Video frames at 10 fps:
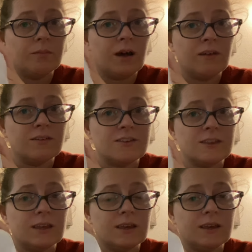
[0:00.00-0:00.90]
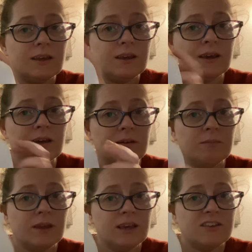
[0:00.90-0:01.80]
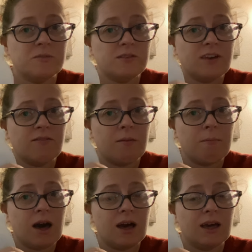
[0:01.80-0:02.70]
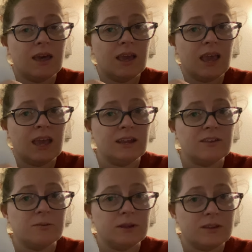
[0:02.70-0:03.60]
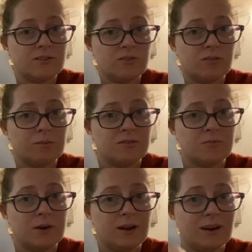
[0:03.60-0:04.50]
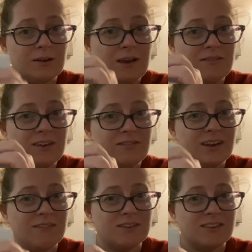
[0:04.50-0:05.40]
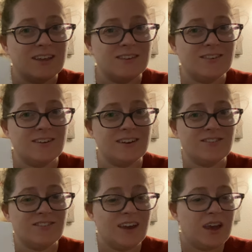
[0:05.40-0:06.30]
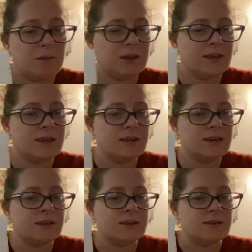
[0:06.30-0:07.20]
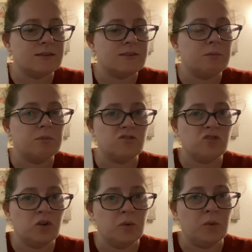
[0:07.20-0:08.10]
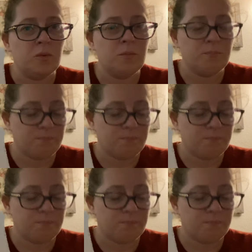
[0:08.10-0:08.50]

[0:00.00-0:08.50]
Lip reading: Obviously, he's supposed to have a mug and he's wearing this adorable sweater. I don't even have his head stitched, but he is number 2.